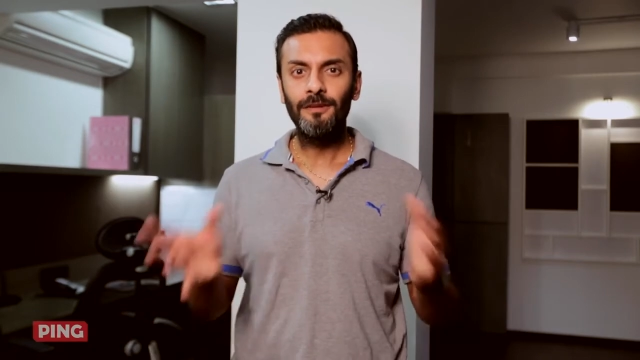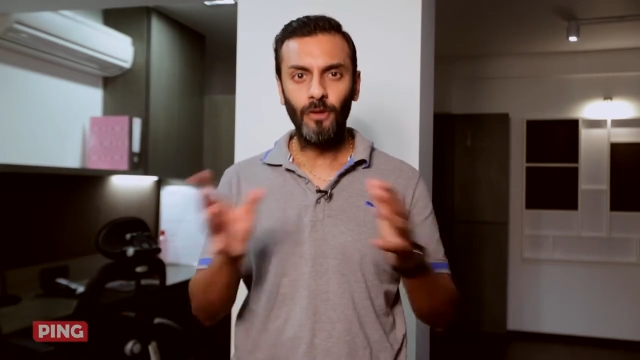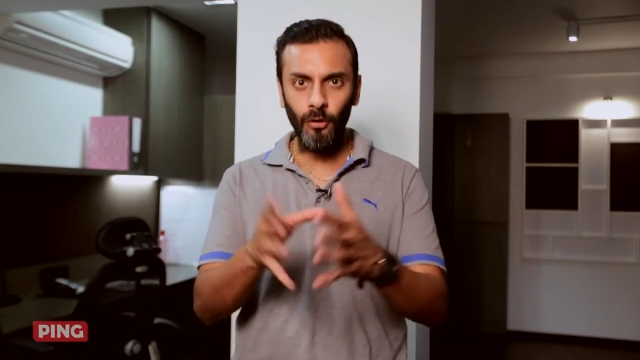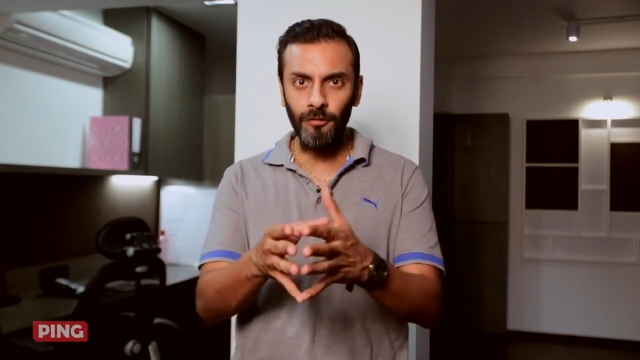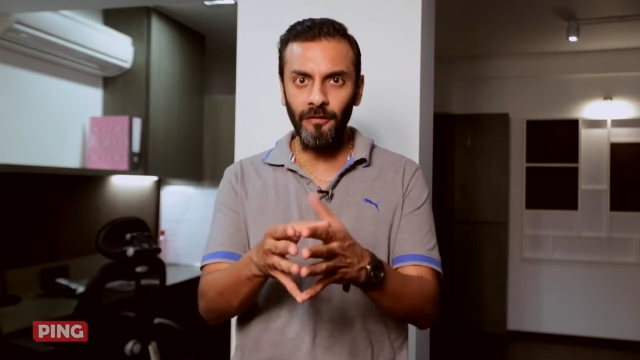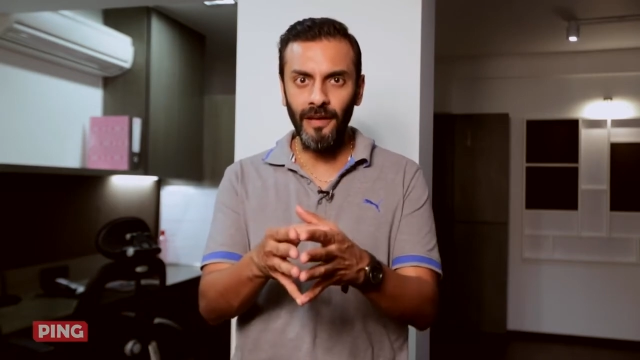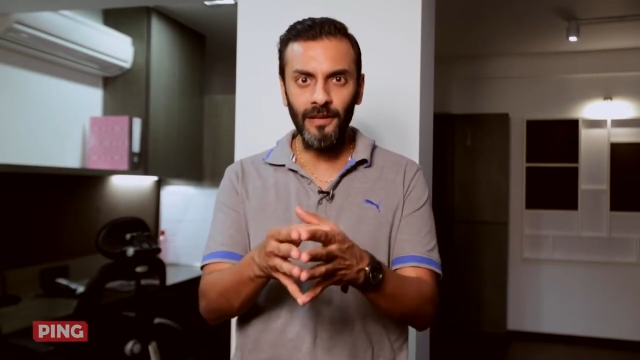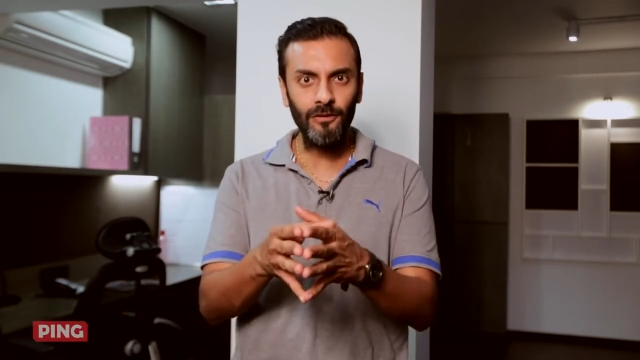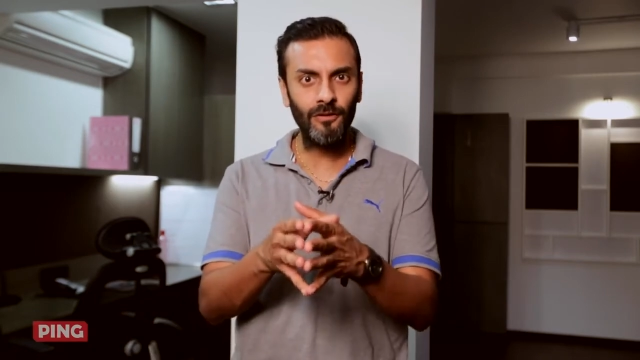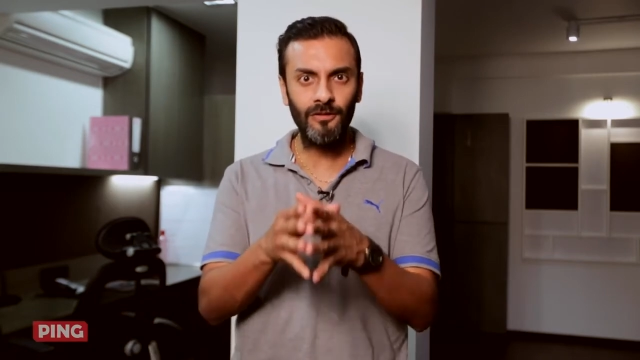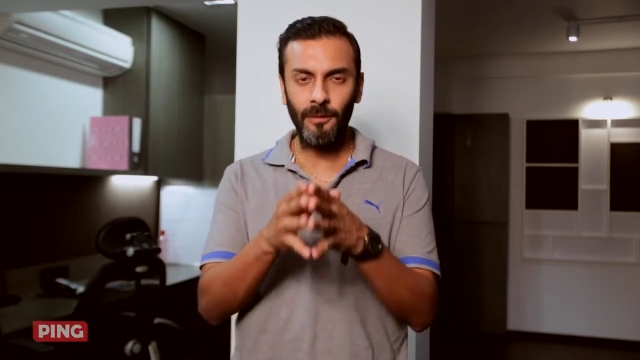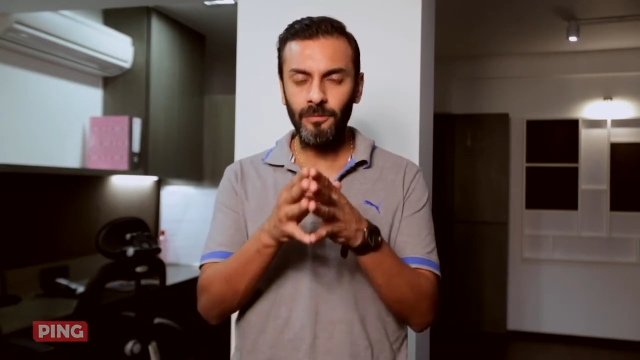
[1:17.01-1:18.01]
Don't
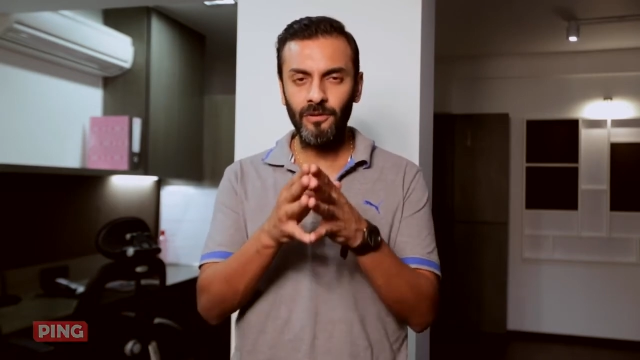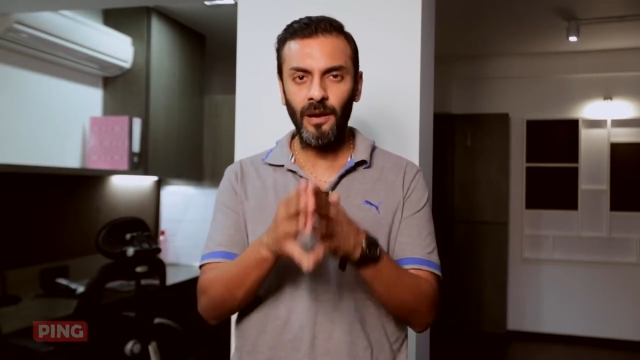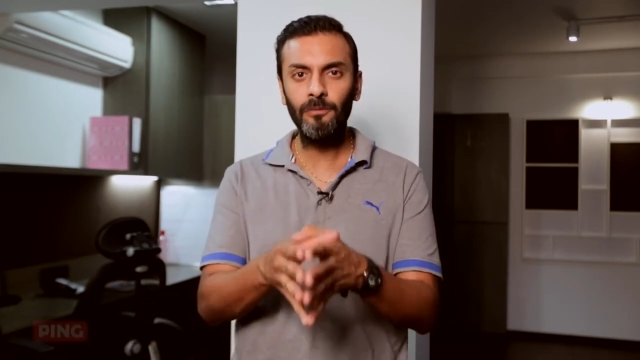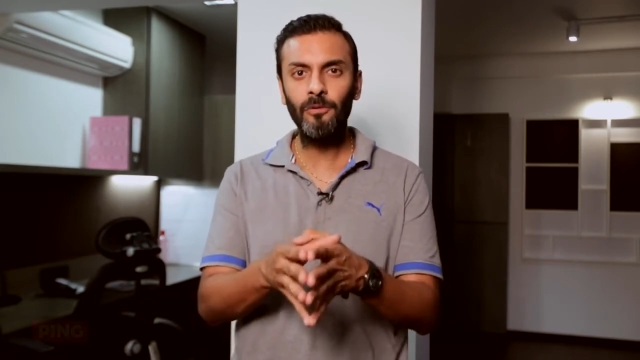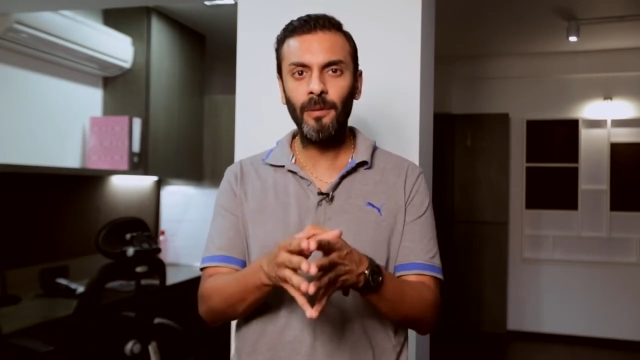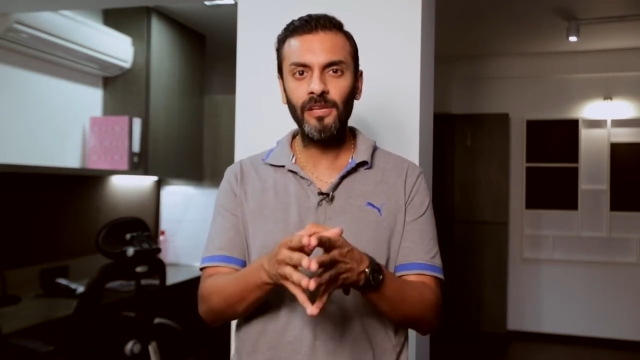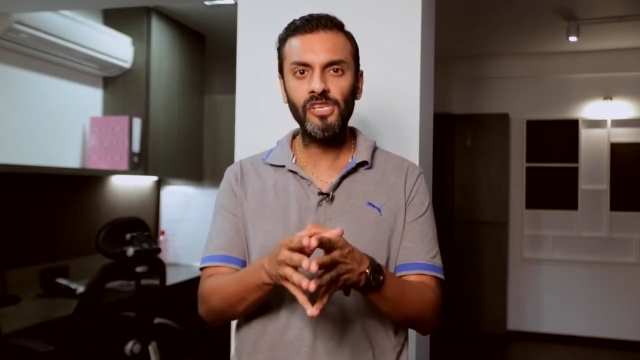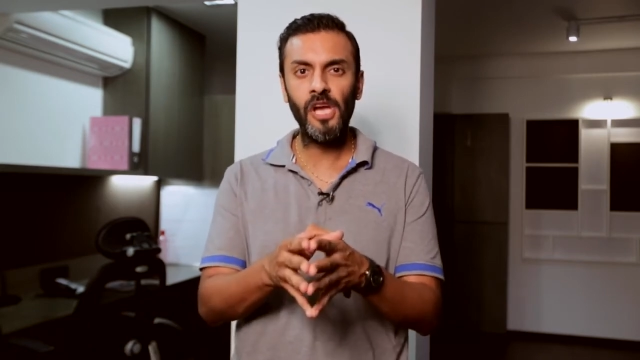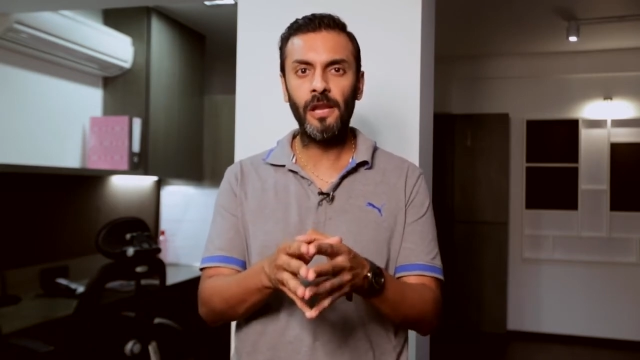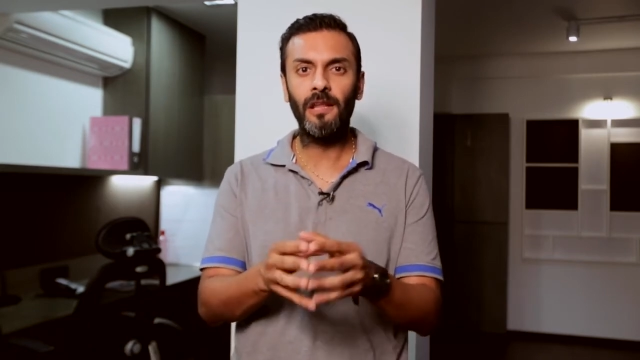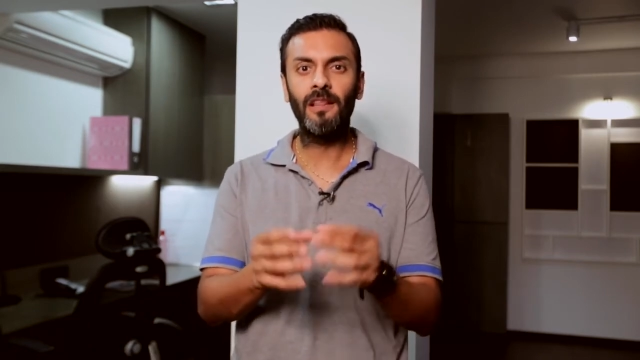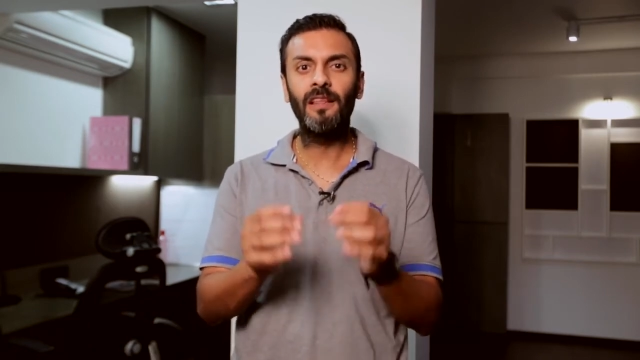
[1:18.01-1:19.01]
forget to subscribe to my
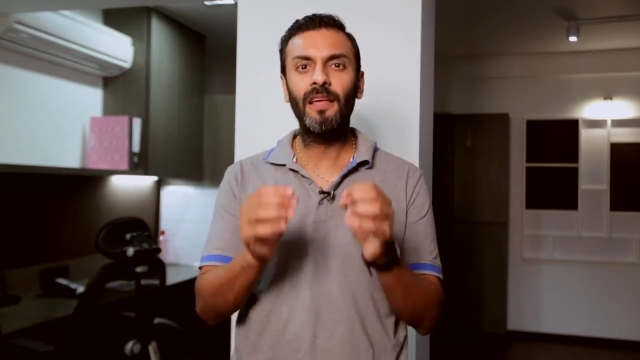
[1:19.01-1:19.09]
channel